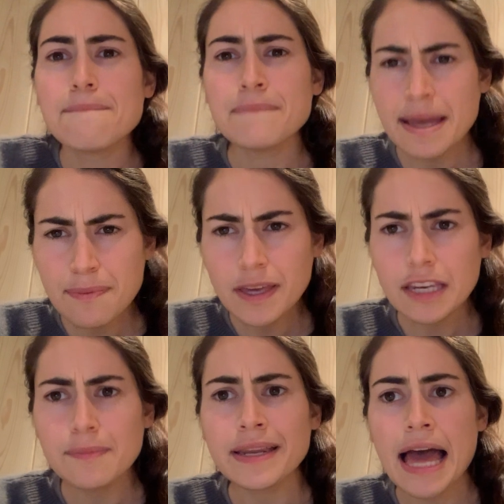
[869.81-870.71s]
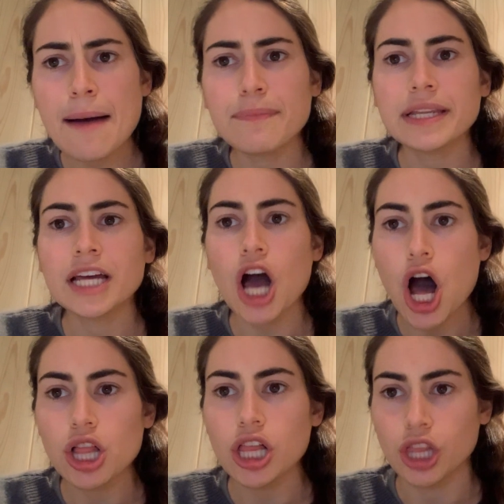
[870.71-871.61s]
Maybe it had been happening
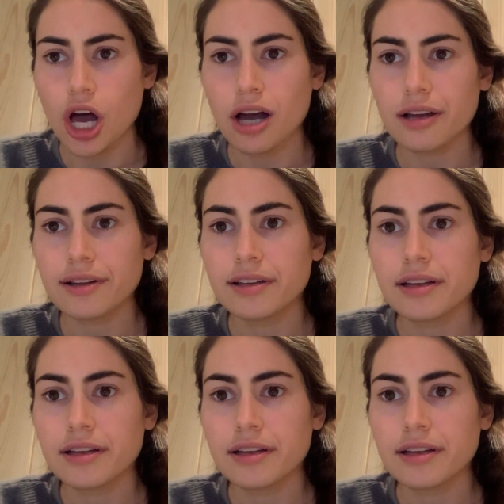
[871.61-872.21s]
all along,